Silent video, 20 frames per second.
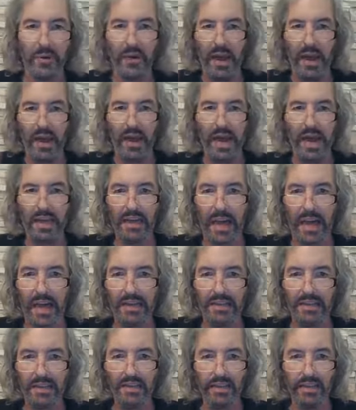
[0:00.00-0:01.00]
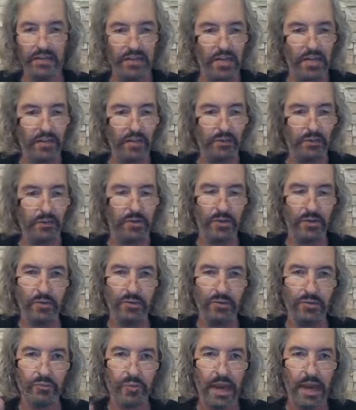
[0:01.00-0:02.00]
I, I, I, need to share this with you
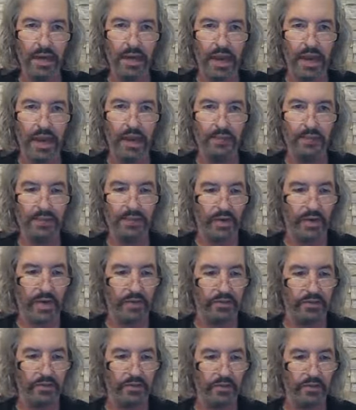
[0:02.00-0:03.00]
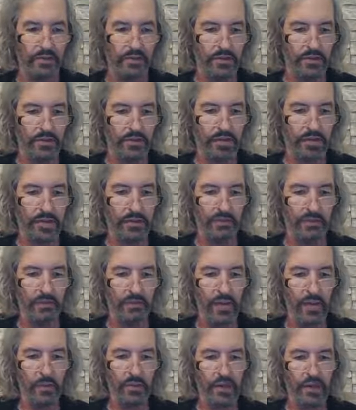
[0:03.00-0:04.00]
because right after Exodus 13,
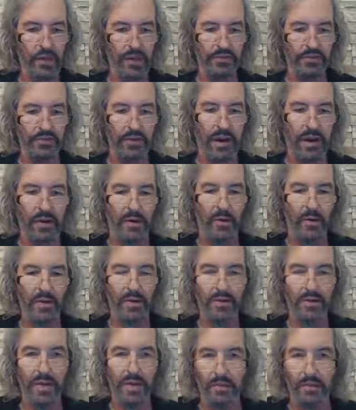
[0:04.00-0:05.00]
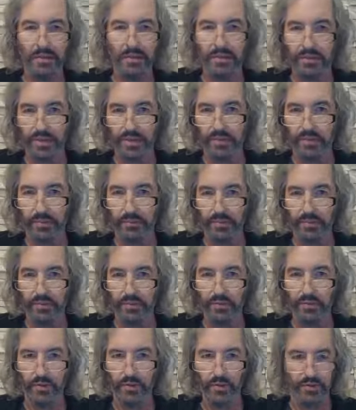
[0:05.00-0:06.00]
we have Pharaoh that's obviously in
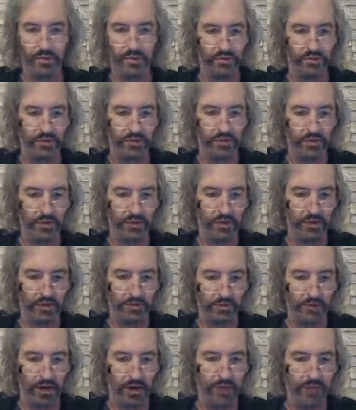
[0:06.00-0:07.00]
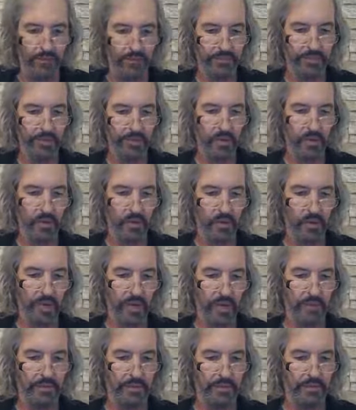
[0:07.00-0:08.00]
pursuit of the Israelites, right?
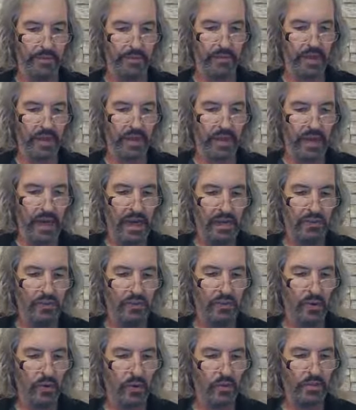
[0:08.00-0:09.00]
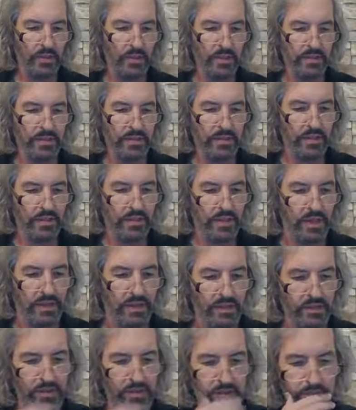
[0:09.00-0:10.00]
Okay. And so listen to
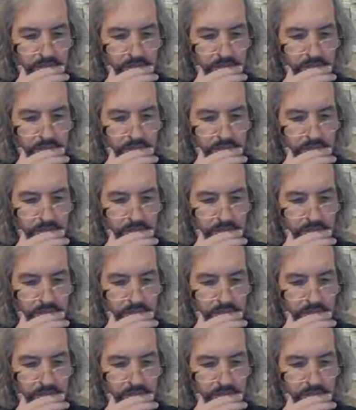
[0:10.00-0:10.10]
this.